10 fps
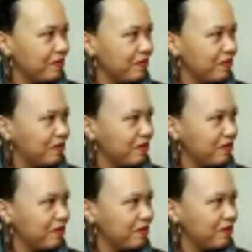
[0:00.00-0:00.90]

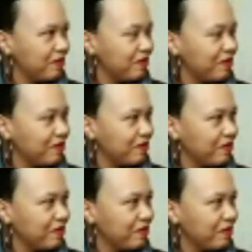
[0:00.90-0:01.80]

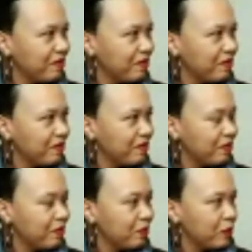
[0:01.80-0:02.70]

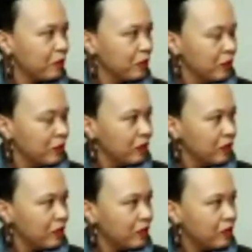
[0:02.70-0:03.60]

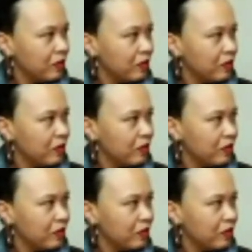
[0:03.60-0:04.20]
This person isn't speaking.